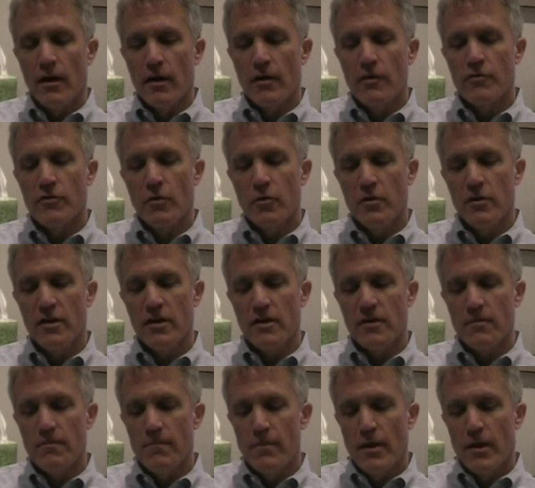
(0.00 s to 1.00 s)
So he
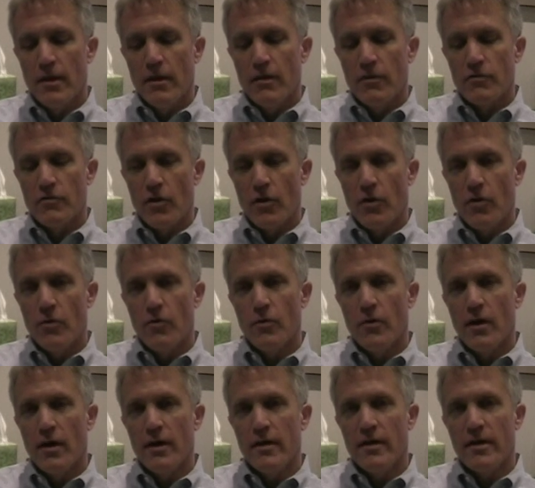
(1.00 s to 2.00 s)
did.
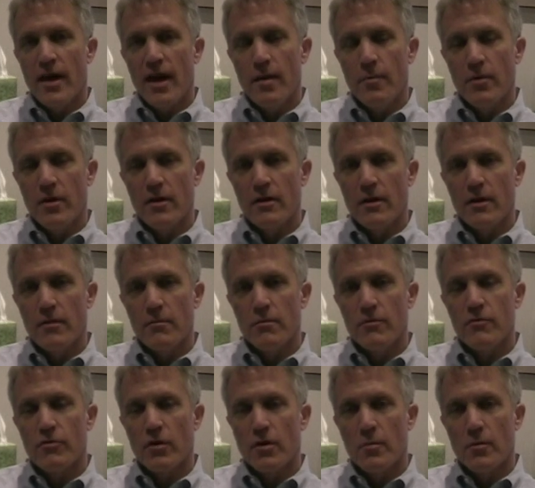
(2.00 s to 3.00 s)
So he came in,
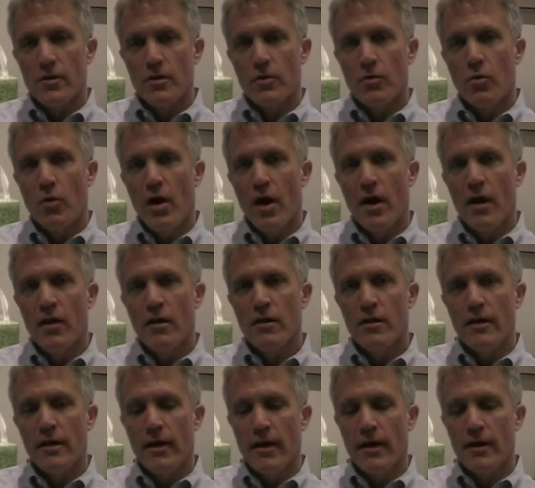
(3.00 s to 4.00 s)
took him a little while,
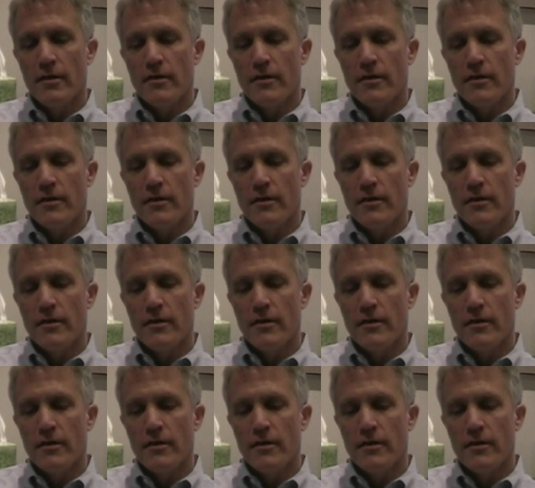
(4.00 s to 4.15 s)
and